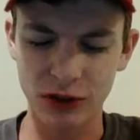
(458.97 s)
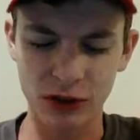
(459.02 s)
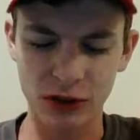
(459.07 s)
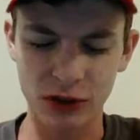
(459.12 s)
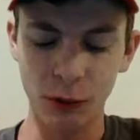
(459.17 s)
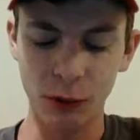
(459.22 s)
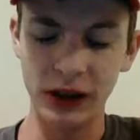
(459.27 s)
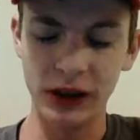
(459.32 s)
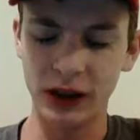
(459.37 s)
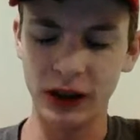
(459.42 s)

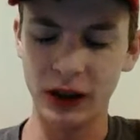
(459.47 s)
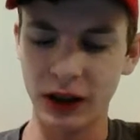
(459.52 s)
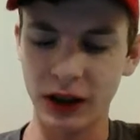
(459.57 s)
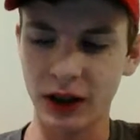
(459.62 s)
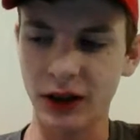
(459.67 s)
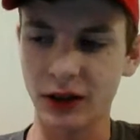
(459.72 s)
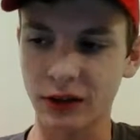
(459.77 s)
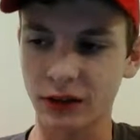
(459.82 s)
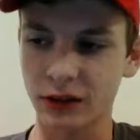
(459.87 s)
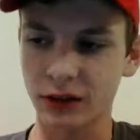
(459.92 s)
stupidity
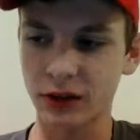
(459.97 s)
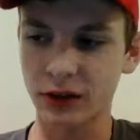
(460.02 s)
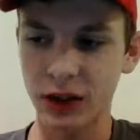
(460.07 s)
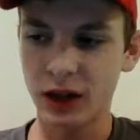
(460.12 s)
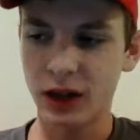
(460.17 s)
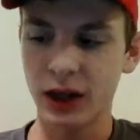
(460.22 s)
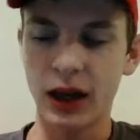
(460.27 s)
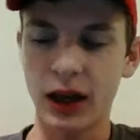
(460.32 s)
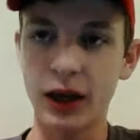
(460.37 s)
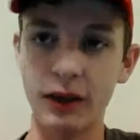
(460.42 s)

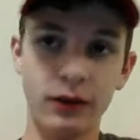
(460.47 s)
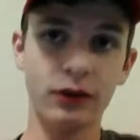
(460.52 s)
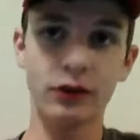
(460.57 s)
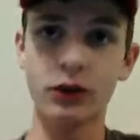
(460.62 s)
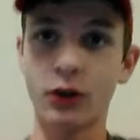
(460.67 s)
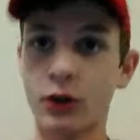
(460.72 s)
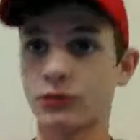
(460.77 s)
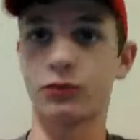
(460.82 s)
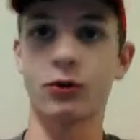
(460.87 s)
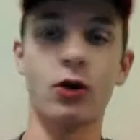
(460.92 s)
and this
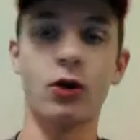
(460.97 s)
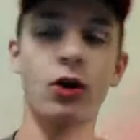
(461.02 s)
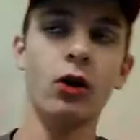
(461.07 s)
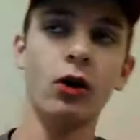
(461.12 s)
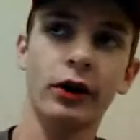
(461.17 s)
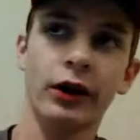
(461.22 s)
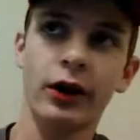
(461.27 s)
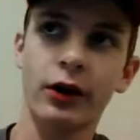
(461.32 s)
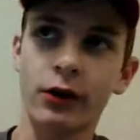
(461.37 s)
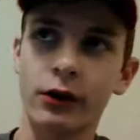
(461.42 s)
goes for
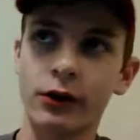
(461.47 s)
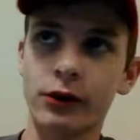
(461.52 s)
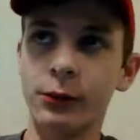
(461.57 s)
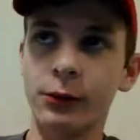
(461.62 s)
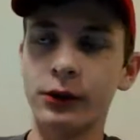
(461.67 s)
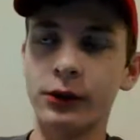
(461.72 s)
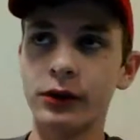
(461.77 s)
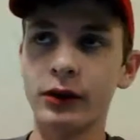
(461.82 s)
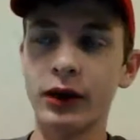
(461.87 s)
all anarcho